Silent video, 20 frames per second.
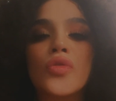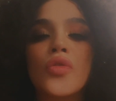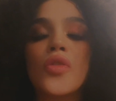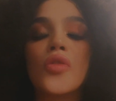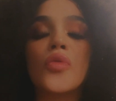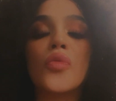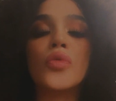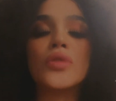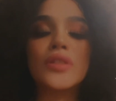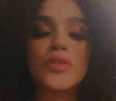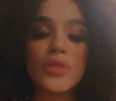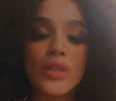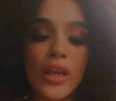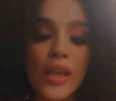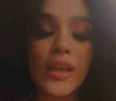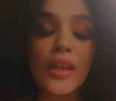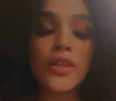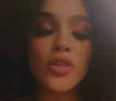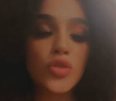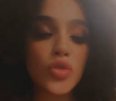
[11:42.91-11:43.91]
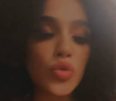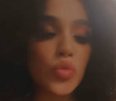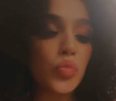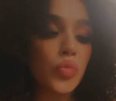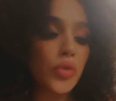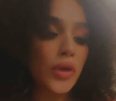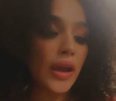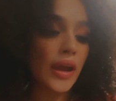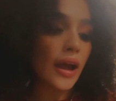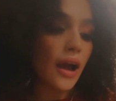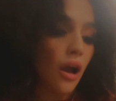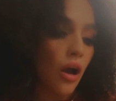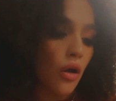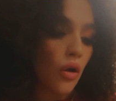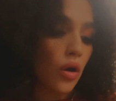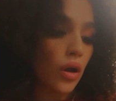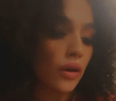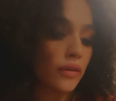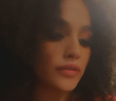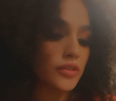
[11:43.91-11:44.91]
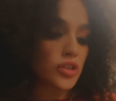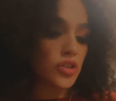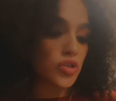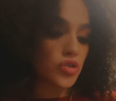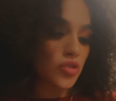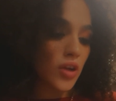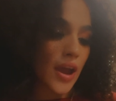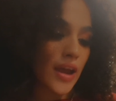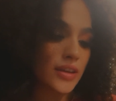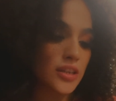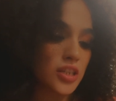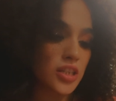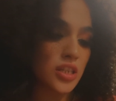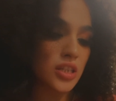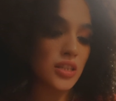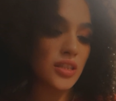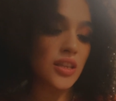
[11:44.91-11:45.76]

or was needing to, break out of distractions,